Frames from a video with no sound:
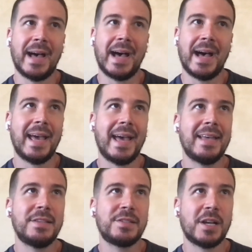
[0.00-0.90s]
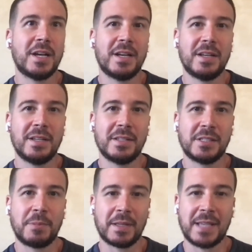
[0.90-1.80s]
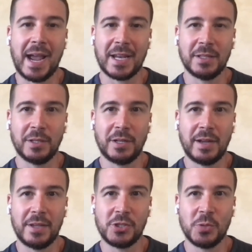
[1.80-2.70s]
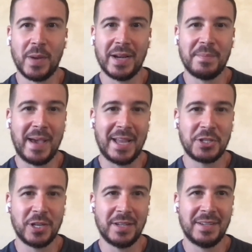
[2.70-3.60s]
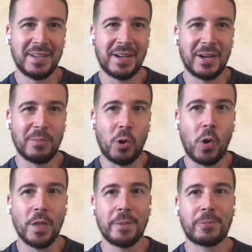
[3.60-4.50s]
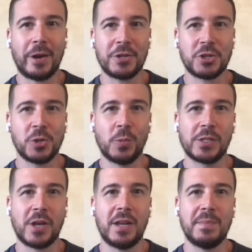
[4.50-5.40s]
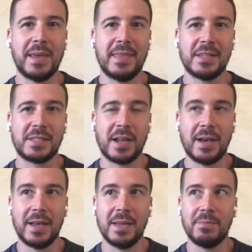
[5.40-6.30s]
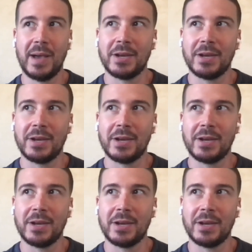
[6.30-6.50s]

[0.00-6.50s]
Not as uh, spectacular as you might imagine. Um, all the pressure was on me this time.